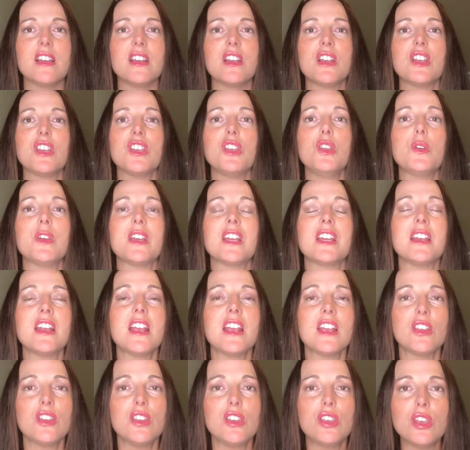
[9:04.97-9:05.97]
You could
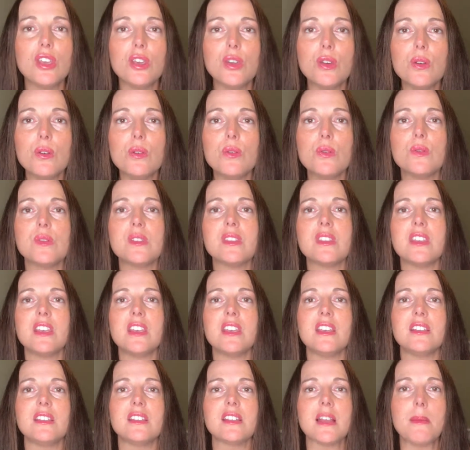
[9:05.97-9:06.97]
use
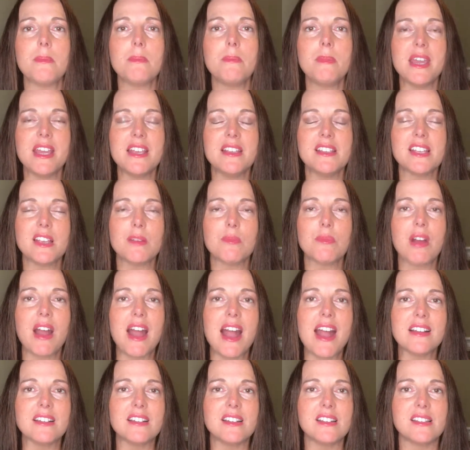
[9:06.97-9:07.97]
these amazing
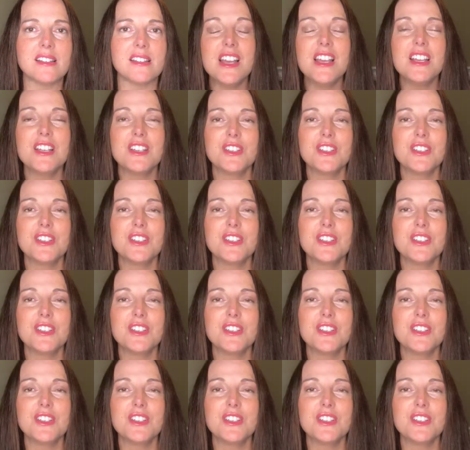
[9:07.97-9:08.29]
practices